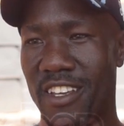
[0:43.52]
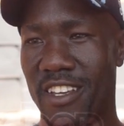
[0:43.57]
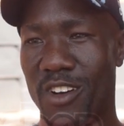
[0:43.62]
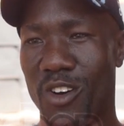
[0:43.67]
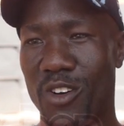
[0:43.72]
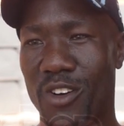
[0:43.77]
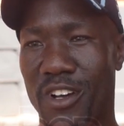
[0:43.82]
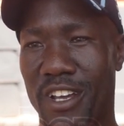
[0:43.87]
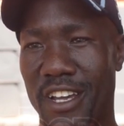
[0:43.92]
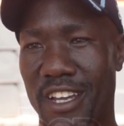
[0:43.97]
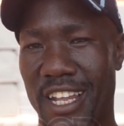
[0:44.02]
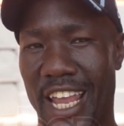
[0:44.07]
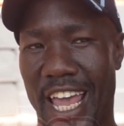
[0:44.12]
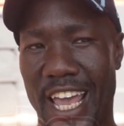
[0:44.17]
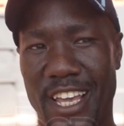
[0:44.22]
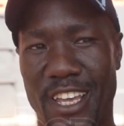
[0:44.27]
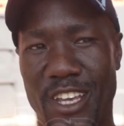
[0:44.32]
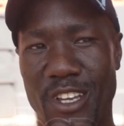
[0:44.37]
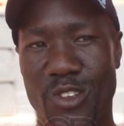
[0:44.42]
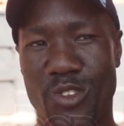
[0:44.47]
okay,
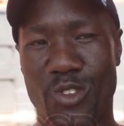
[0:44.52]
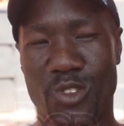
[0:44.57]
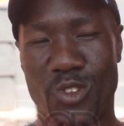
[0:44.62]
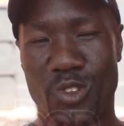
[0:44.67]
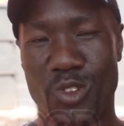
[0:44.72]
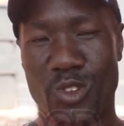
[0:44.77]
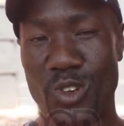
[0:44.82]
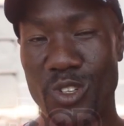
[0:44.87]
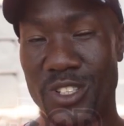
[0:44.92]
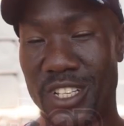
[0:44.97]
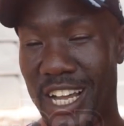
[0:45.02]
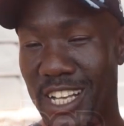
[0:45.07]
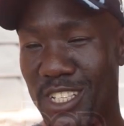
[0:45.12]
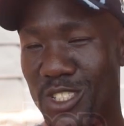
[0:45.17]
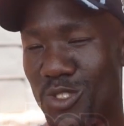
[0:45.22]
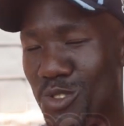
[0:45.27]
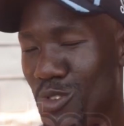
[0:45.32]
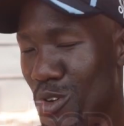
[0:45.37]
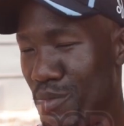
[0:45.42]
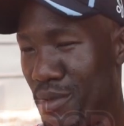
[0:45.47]
like he taught us
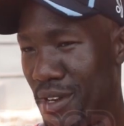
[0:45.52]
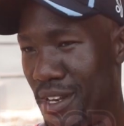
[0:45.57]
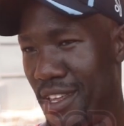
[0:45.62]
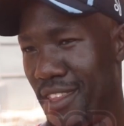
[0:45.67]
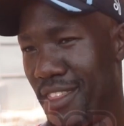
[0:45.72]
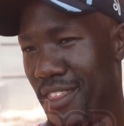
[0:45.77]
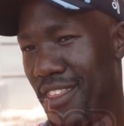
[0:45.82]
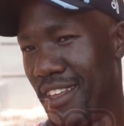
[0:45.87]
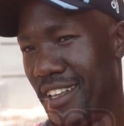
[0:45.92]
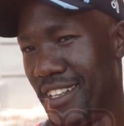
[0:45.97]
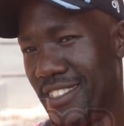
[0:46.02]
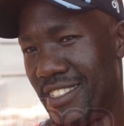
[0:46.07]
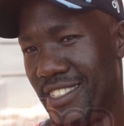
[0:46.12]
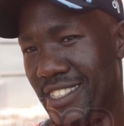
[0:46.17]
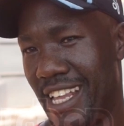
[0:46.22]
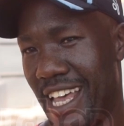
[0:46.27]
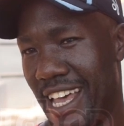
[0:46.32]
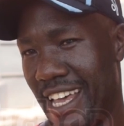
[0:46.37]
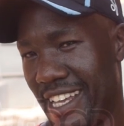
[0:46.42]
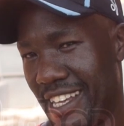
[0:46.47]
so many things,
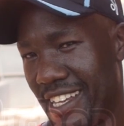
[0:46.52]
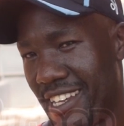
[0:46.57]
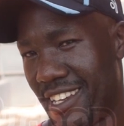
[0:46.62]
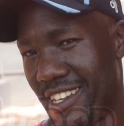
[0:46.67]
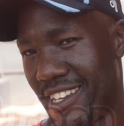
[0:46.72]
like